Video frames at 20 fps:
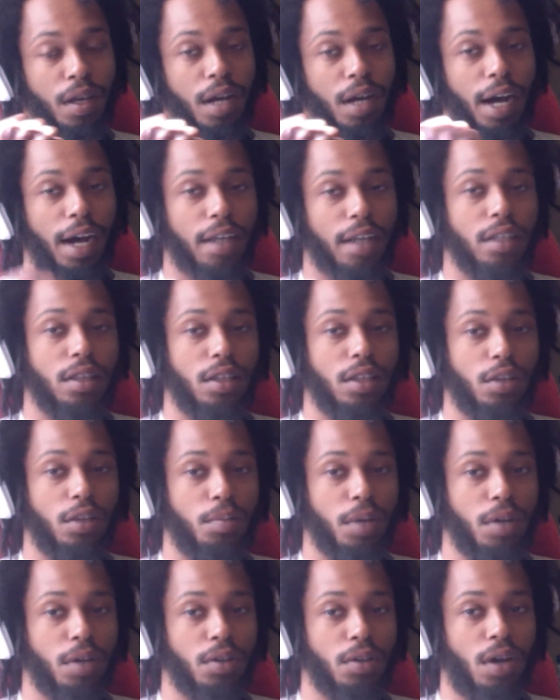I can think
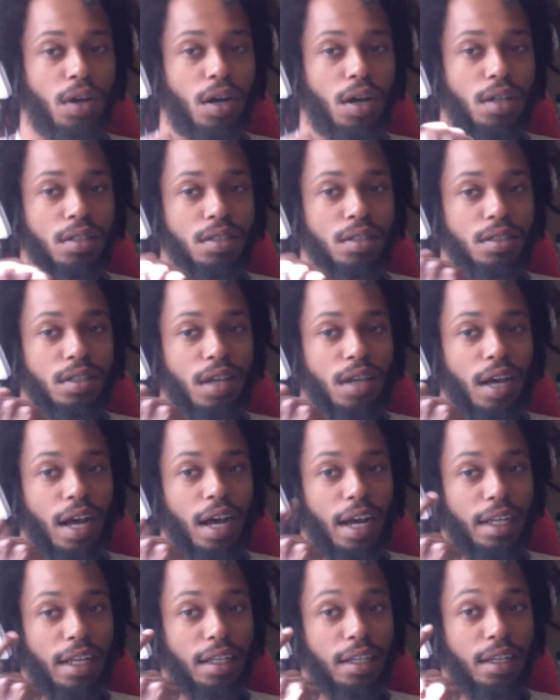better thoughts.
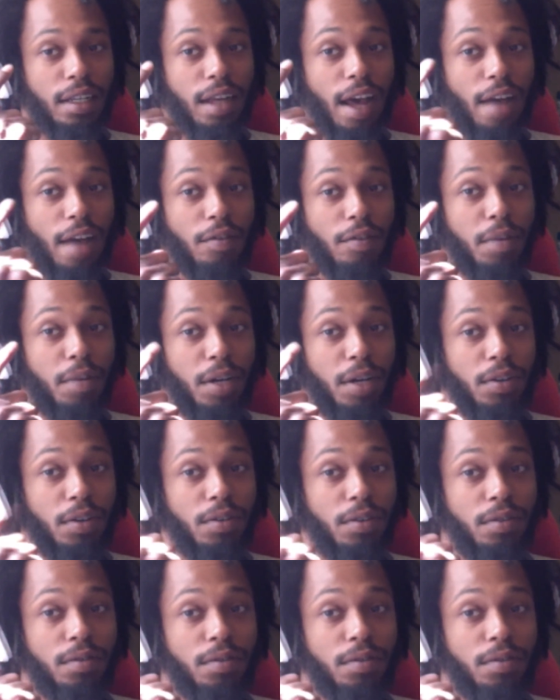I can have a better